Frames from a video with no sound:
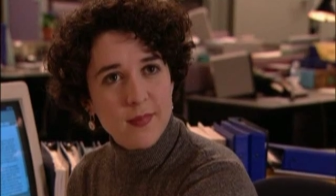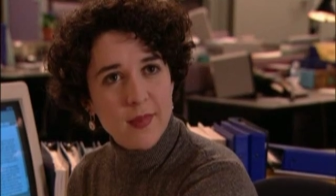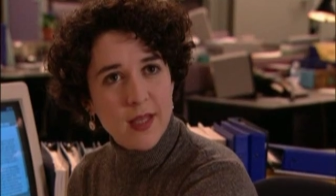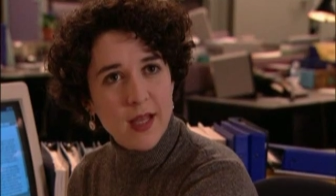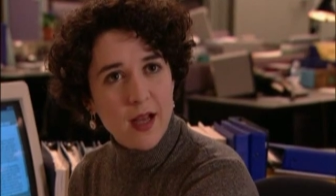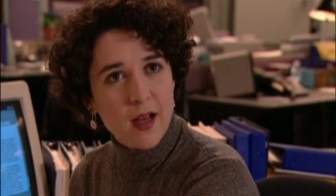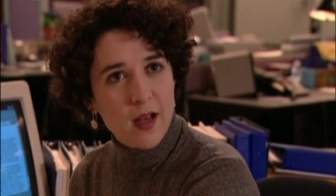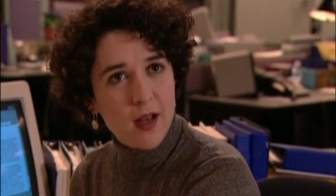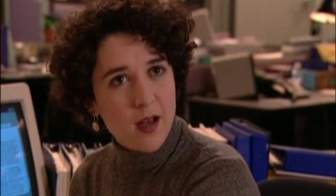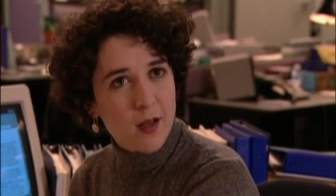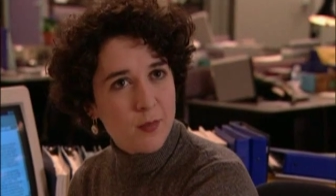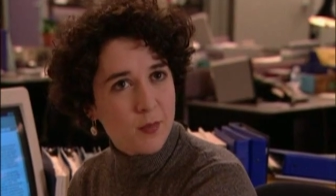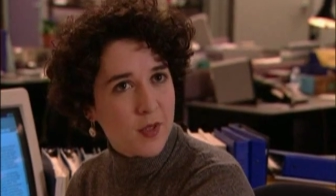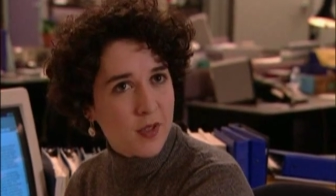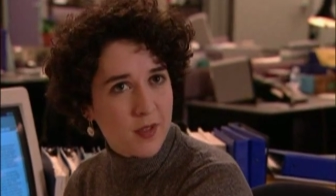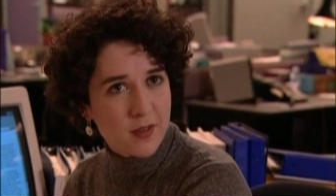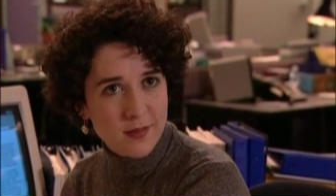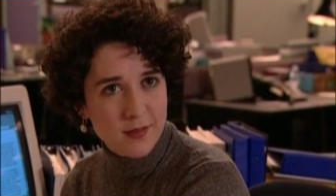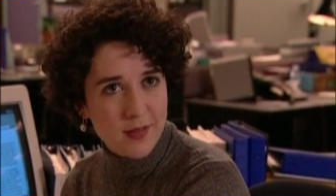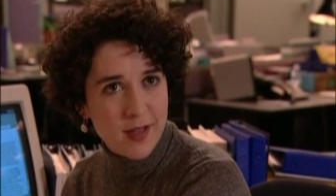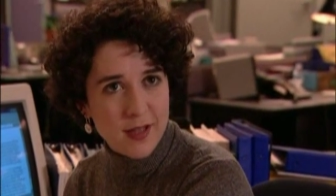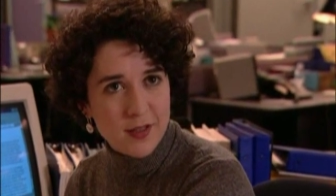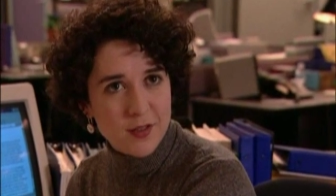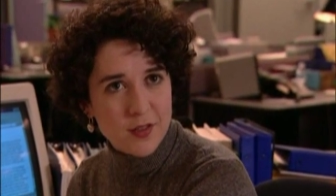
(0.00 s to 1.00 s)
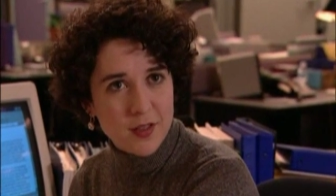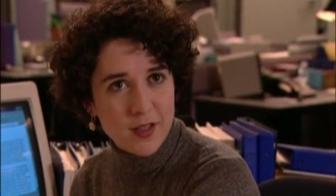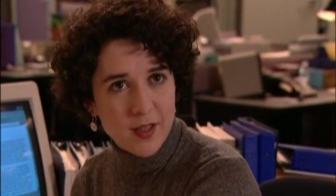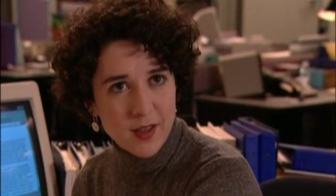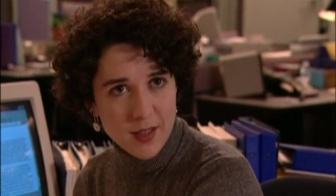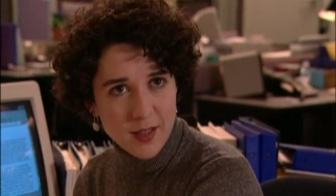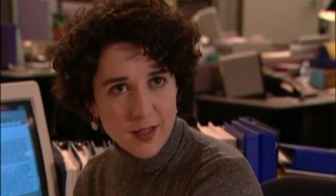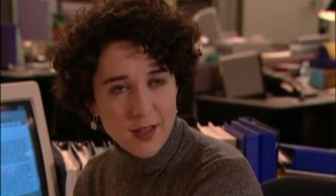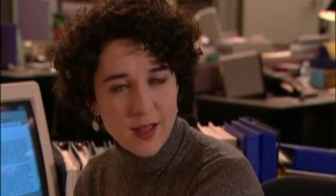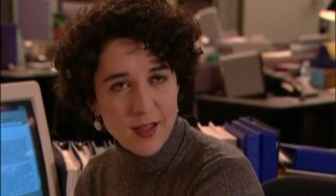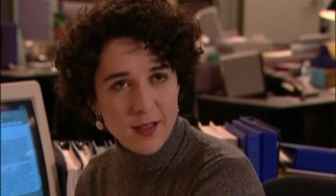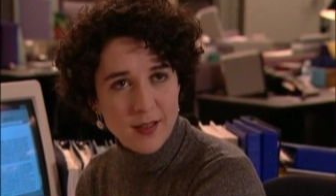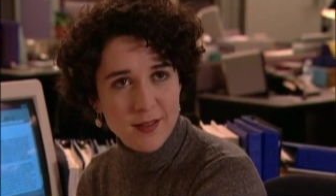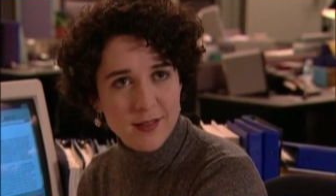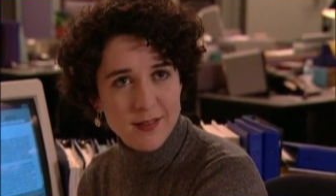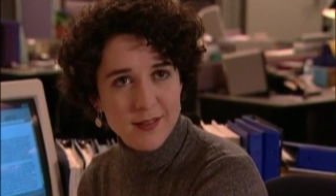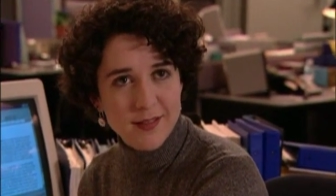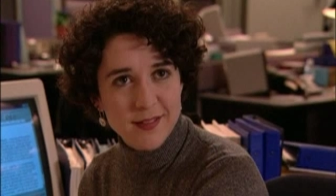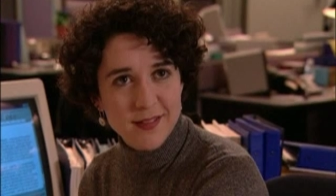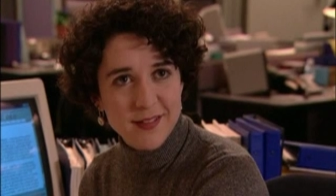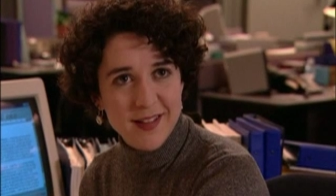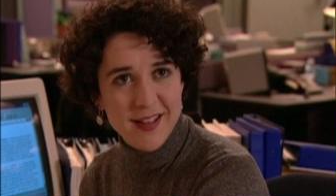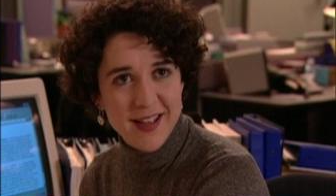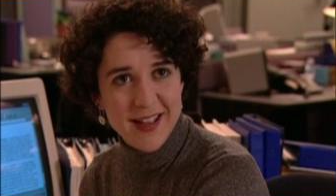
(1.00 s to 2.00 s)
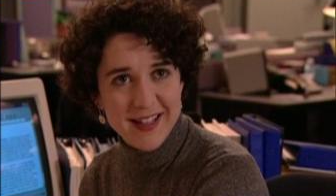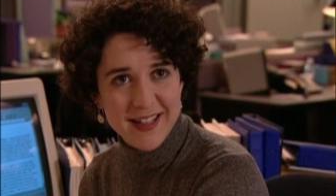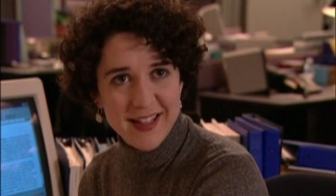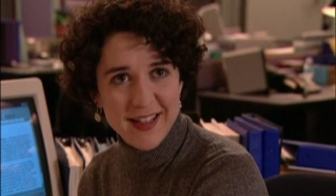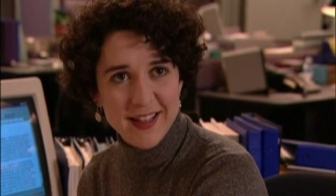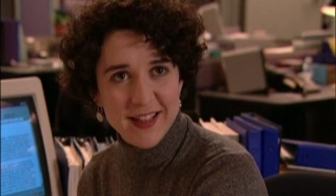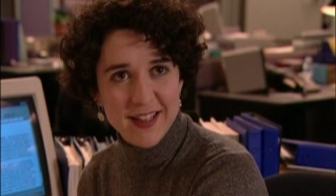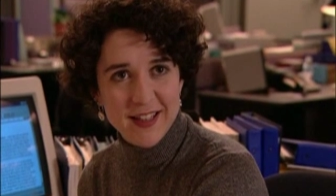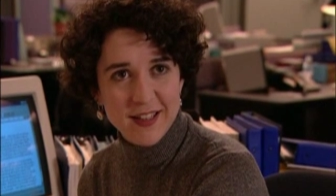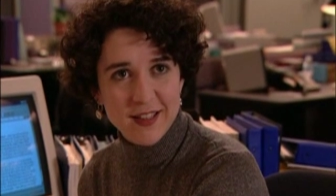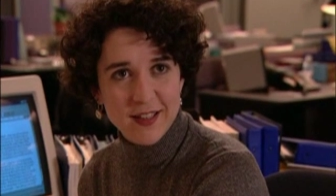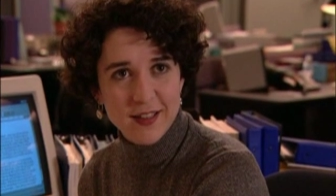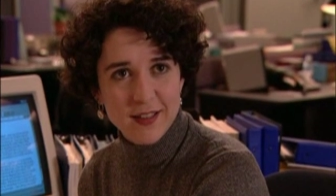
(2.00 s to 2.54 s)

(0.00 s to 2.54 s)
Uh, I'm not actually thinking anything.